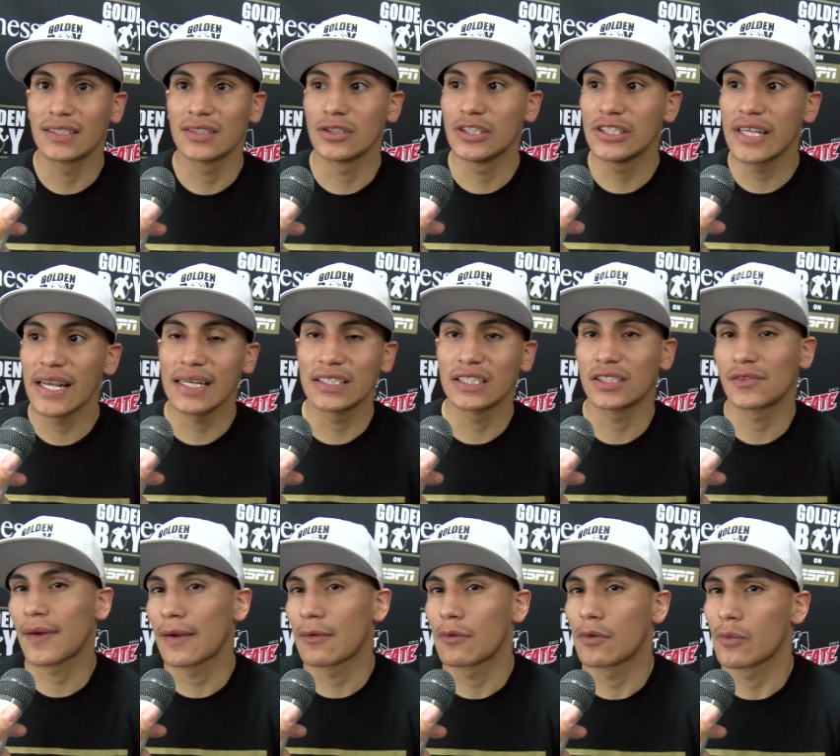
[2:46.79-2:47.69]
So you can't just
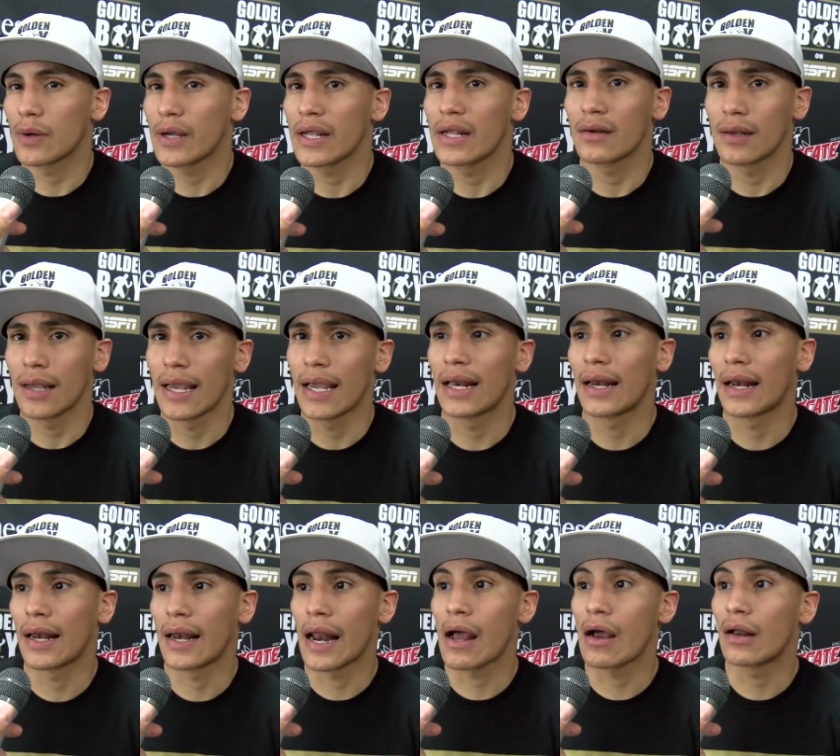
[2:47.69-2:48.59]
fight one way.
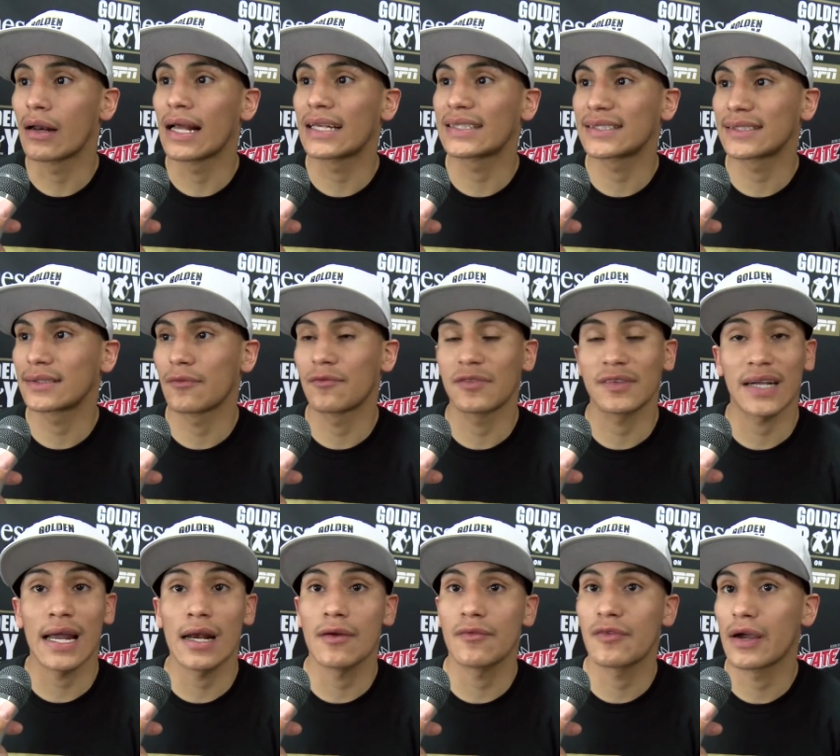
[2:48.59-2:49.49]
And that, that's the
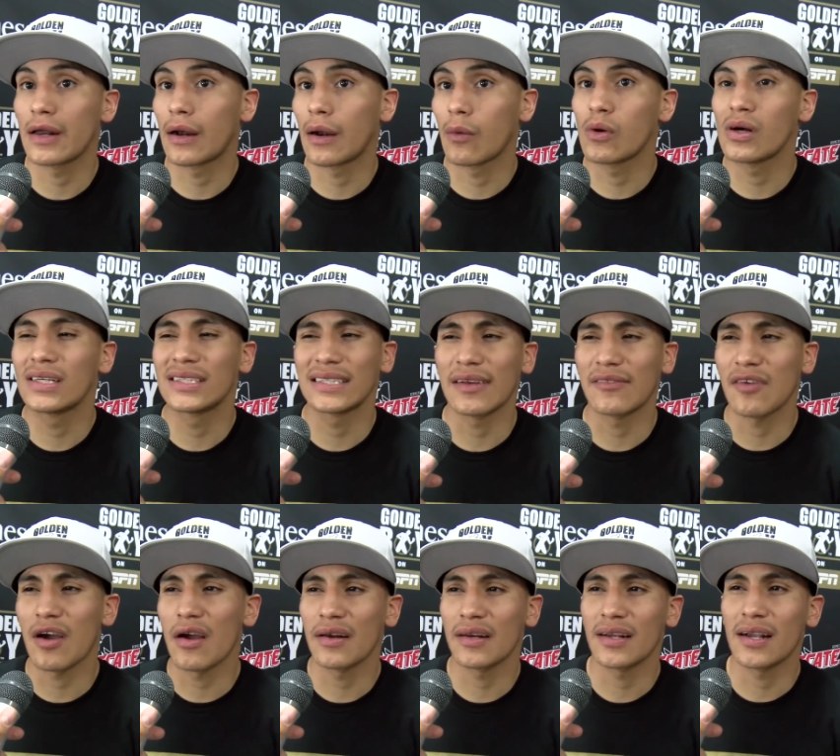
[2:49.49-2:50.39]
kind of fighter I was. I've
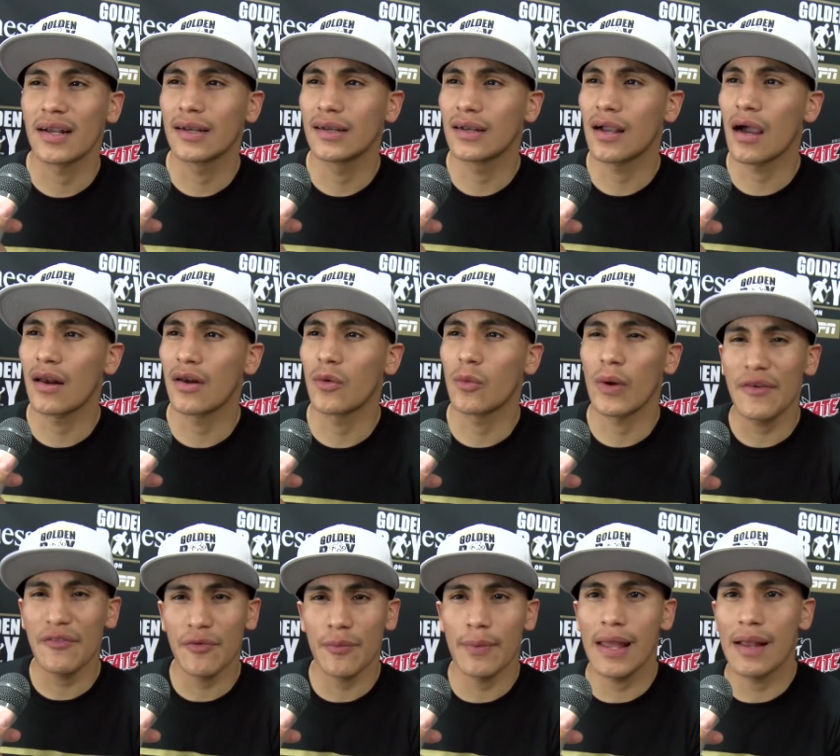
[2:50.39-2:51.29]
gotten away
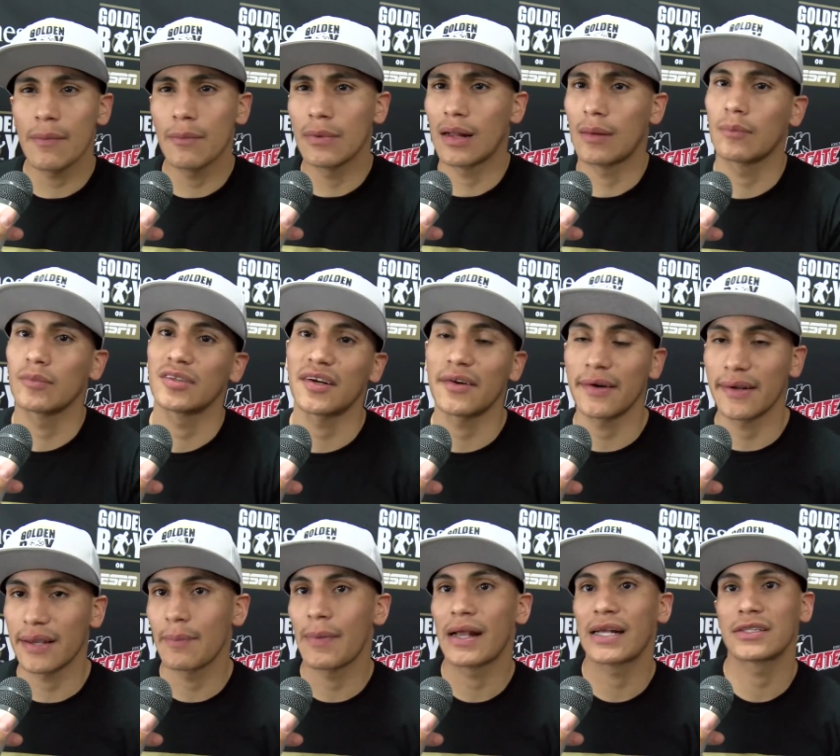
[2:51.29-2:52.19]
from that, but I'm starting to
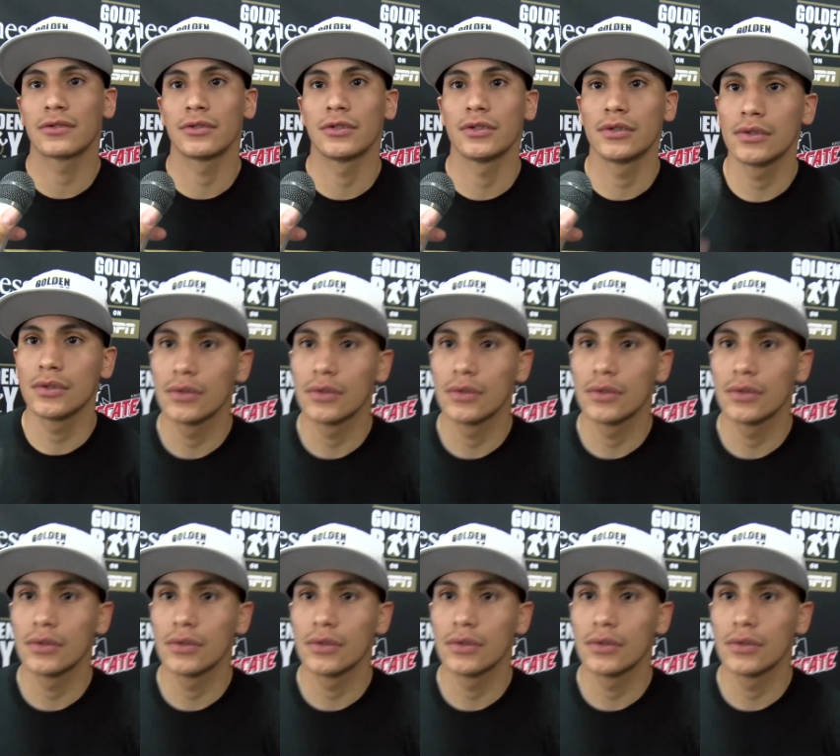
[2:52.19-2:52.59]
get back to it.